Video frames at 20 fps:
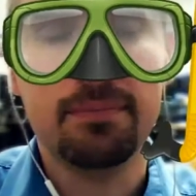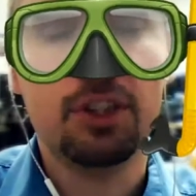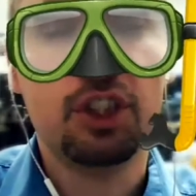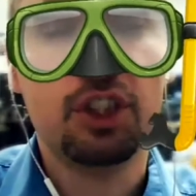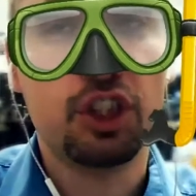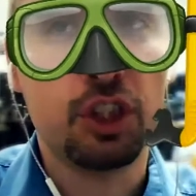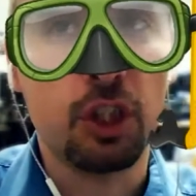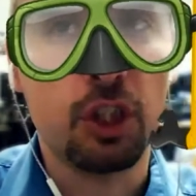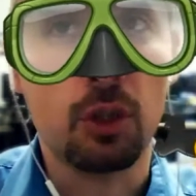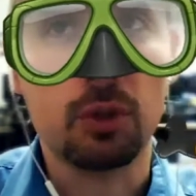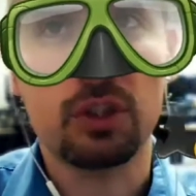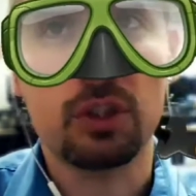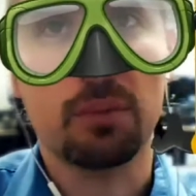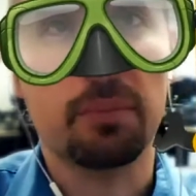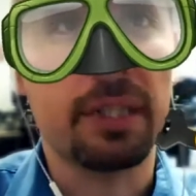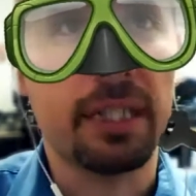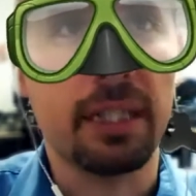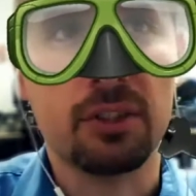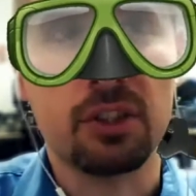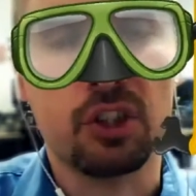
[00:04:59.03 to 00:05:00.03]
show
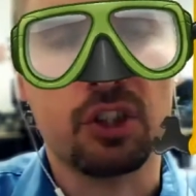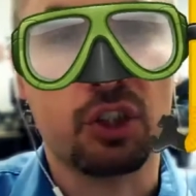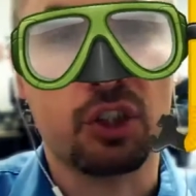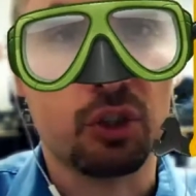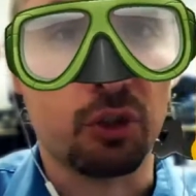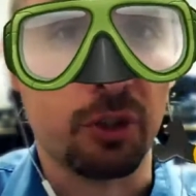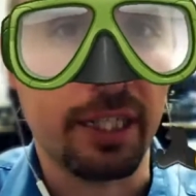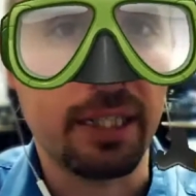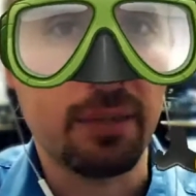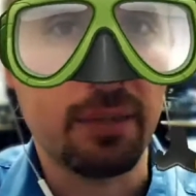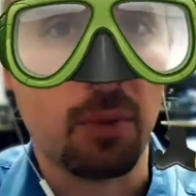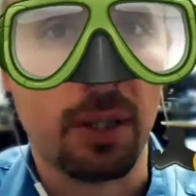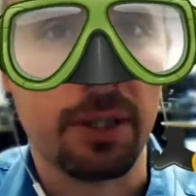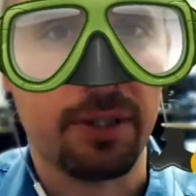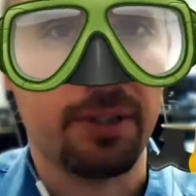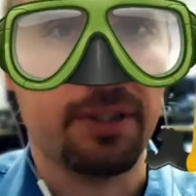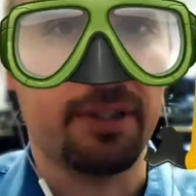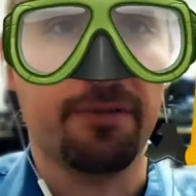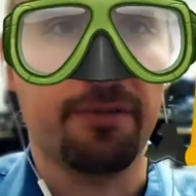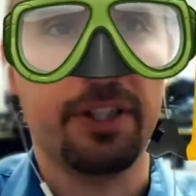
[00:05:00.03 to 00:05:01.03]
somebody else's screen while
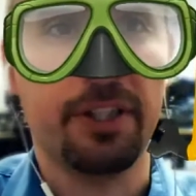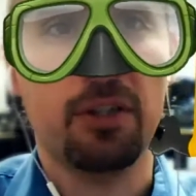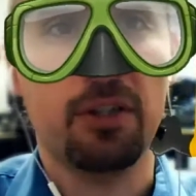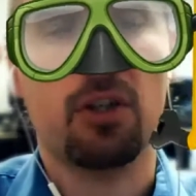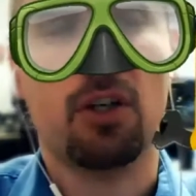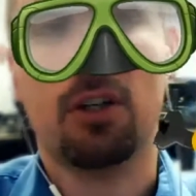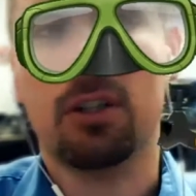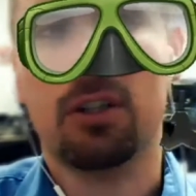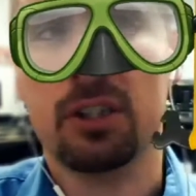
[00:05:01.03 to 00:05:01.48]
you're in a video call,